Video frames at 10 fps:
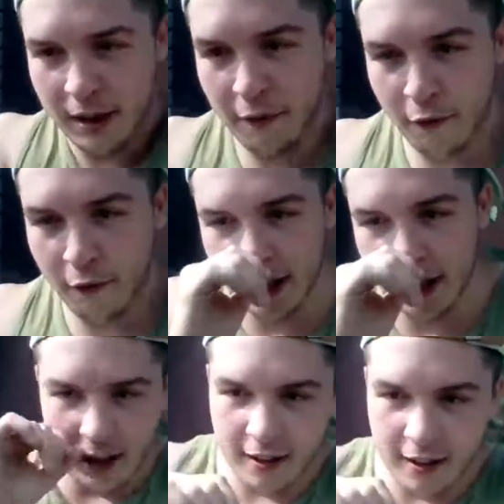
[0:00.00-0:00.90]
throw me a
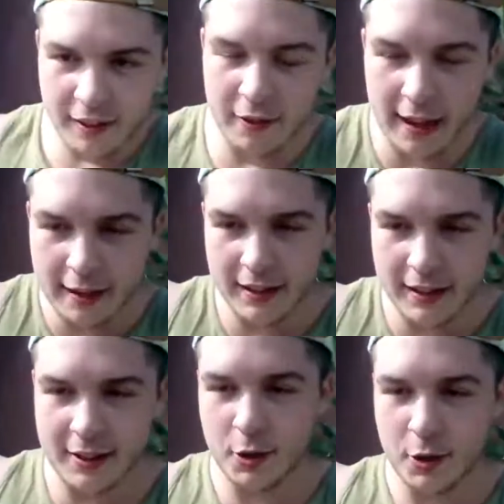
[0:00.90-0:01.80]
free coffee for
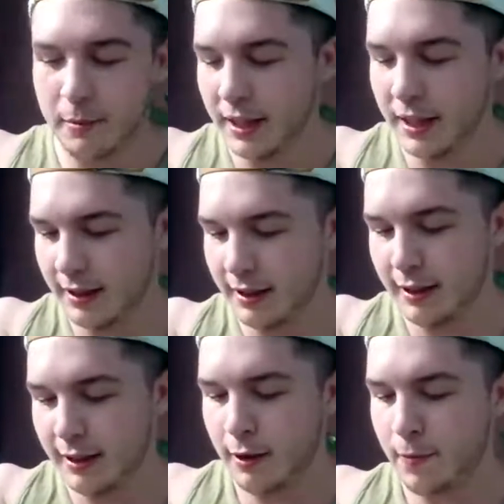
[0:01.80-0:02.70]
having the stream
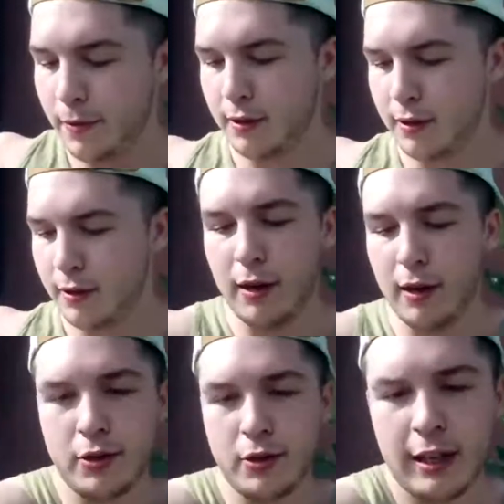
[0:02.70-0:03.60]
here.
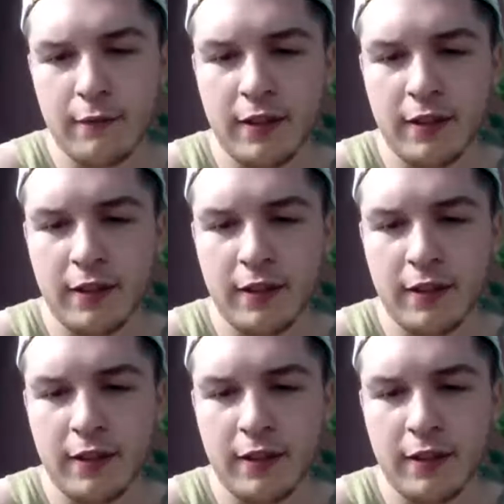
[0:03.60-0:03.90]
Wow,